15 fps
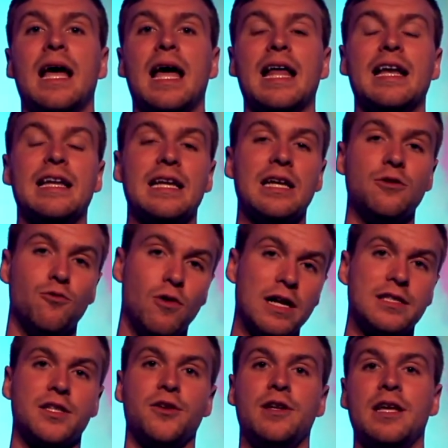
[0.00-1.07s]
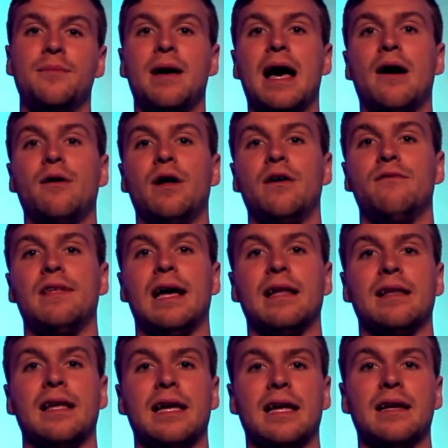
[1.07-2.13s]
and rescued him out of
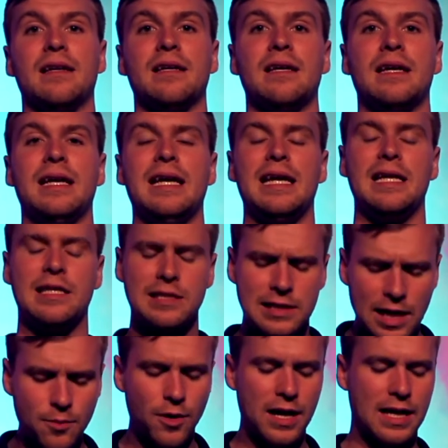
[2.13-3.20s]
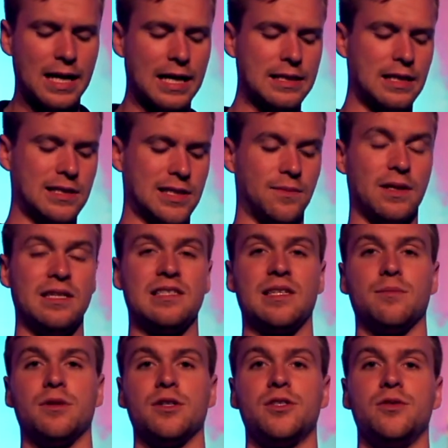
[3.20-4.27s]
that land. In the same way, God does something
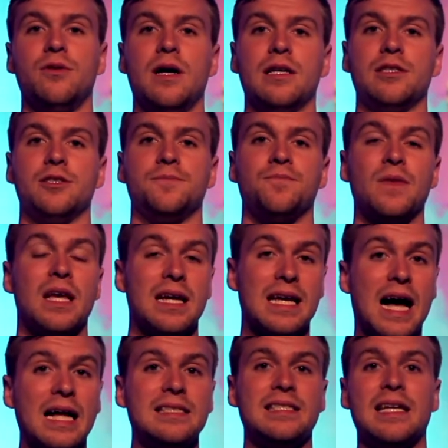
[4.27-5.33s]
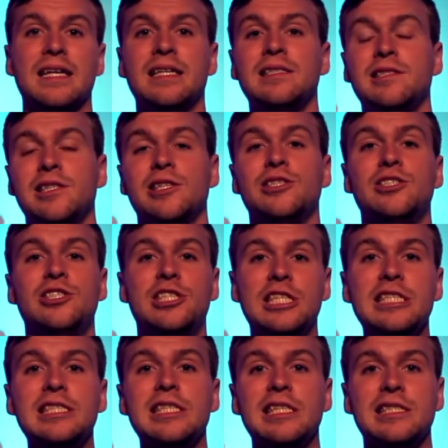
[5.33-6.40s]
similar to us. God sent his son
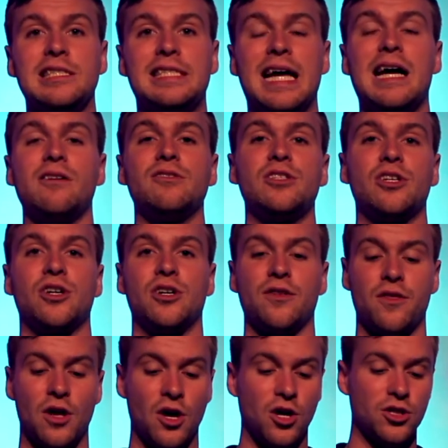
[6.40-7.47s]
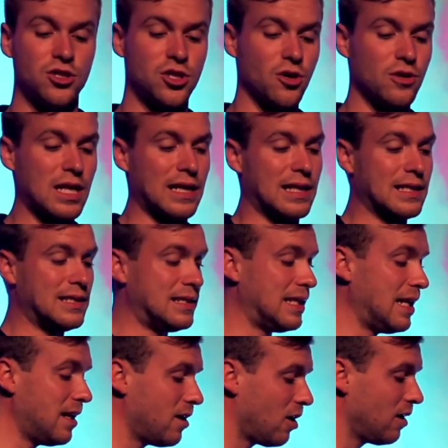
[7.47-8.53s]
Jesus down to earth so that the
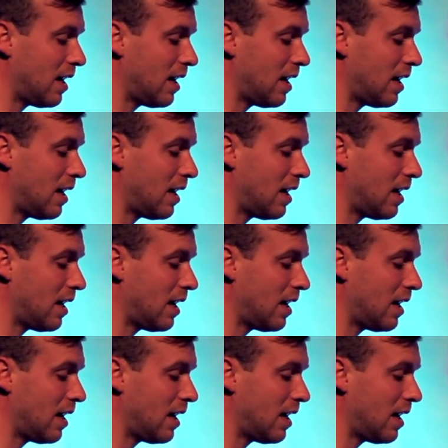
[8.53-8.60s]
sin in our